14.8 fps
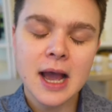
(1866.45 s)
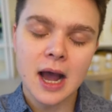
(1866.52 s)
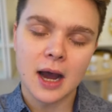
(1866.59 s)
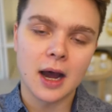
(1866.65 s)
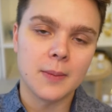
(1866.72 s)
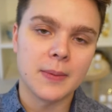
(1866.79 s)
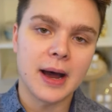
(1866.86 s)

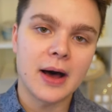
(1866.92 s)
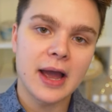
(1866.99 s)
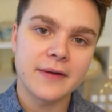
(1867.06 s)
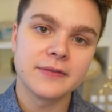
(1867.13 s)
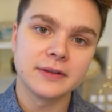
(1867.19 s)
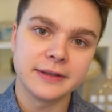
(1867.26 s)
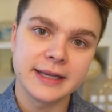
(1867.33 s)
Um, but I'll
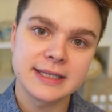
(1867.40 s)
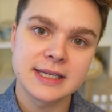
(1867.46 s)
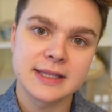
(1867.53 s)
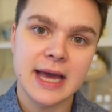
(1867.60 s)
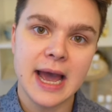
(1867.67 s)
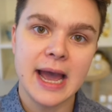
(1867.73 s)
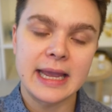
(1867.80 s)
have the link to
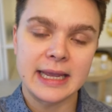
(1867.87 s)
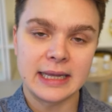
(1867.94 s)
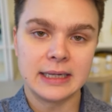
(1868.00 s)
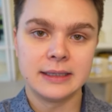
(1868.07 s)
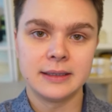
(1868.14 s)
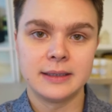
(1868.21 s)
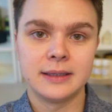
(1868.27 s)
that
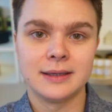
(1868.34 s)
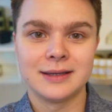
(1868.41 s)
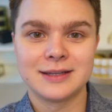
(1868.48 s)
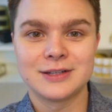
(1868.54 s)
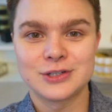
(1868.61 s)
in the